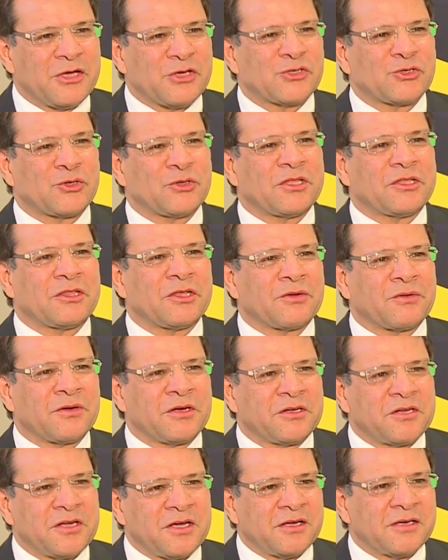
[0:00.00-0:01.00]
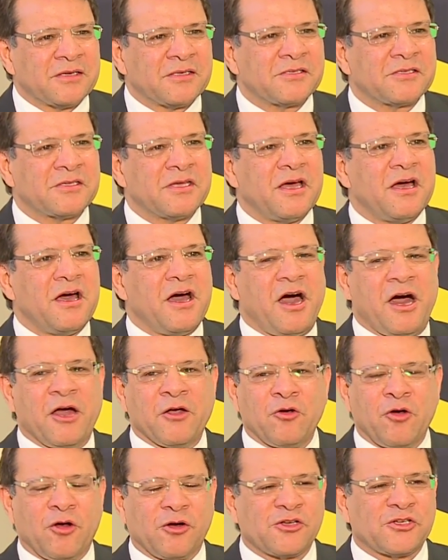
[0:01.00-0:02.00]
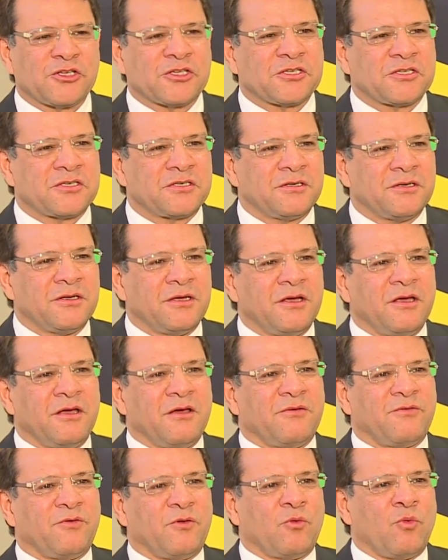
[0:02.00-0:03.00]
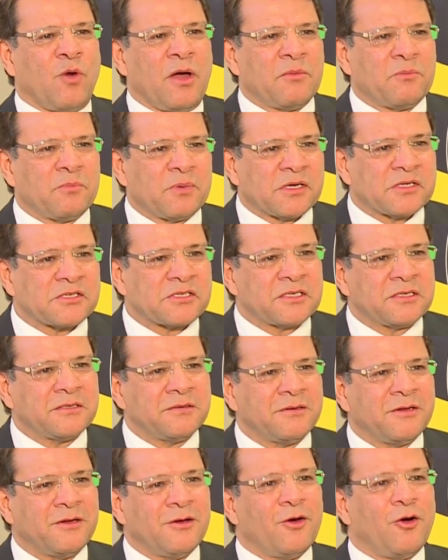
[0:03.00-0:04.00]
so that the returns are not just for one person